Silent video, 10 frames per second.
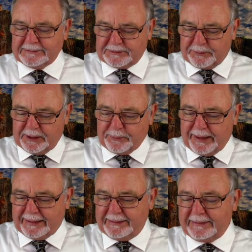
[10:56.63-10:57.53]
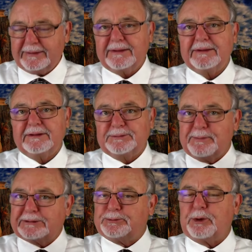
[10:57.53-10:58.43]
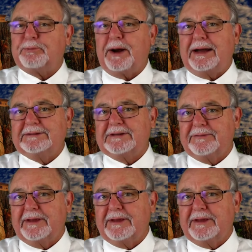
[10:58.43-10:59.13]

So anyway, there's much more positive